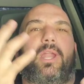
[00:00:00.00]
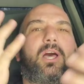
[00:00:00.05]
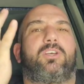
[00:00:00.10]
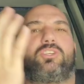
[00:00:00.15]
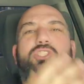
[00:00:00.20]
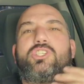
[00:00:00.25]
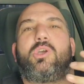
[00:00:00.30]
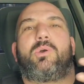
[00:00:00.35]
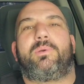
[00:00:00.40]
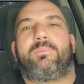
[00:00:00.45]
I'll
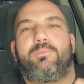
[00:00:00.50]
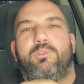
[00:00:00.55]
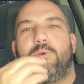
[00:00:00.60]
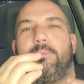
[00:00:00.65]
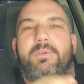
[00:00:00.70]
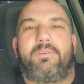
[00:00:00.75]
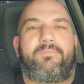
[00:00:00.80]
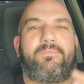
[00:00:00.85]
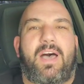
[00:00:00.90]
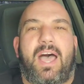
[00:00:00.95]
show him
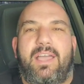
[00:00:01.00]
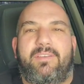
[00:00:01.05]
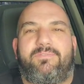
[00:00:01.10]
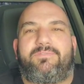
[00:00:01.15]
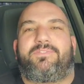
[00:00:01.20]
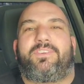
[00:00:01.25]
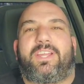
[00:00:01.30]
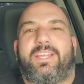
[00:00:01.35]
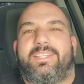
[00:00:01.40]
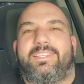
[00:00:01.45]
lube it five
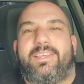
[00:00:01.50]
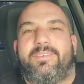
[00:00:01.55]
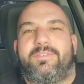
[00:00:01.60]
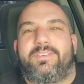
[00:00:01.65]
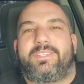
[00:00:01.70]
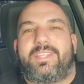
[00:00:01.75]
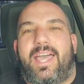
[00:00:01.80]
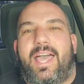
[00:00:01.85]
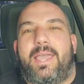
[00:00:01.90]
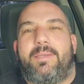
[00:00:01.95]
friggin'
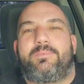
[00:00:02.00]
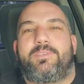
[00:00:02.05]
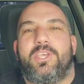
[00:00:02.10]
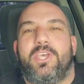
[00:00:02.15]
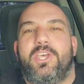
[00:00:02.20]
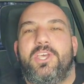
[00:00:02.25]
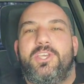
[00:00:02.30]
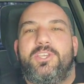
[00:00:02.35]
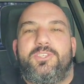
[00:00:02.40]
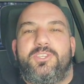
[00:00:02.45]
different times
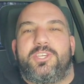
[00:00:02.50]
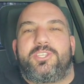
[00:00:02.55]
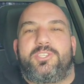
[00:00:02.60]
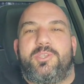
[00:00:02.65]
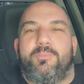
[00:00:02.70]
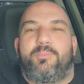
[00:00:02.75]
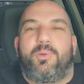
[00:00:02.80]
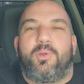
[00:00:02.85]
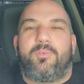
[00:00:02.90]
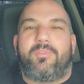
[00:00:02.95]
just
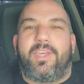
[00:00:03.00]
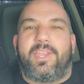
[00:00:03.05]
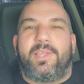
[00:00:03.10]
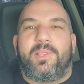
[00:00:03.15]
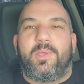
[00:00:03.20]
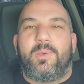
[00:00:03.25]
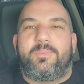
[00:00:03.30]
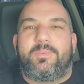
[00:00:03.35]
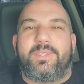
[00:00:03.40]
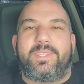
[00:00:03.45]
to prove that he
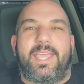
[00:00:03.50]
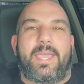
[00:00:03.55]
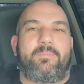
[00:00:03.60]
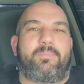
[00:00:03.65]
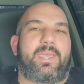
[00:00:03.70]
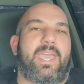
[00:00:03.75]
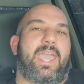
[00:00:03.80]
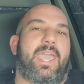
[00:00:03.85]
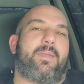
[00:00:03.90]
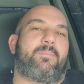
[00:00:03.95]
lubed the damn
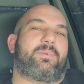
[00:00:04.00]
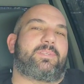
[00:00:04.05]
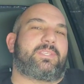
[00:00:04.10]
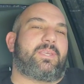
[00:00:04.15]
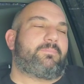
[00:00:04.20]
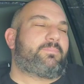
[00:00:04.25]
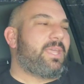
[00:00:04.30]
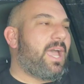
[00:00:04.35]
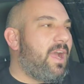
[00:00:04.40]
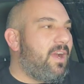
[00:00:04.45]
cam because
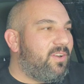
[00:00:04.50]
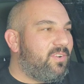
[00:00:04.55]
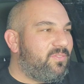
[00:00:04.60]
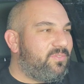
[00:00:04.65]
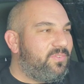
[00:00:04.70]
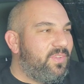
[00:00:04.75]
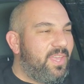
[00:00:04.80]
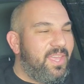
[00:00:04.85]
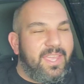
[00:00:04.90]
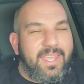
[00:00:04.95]
I'm tired
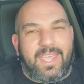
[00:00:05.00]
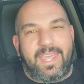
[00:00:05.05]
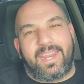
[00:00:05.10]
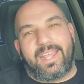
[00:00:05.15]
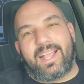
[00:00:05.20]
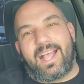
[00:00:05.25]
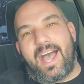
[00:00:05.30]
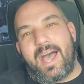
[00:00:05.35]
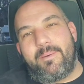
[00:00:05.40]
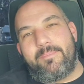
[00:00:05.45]
of
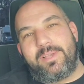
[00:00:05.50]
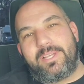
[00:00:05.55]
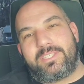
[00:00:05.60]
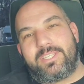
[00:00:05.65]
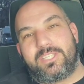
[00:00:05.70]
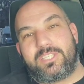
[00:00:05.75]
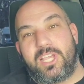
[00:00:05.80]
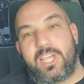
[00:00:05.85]
getting comments.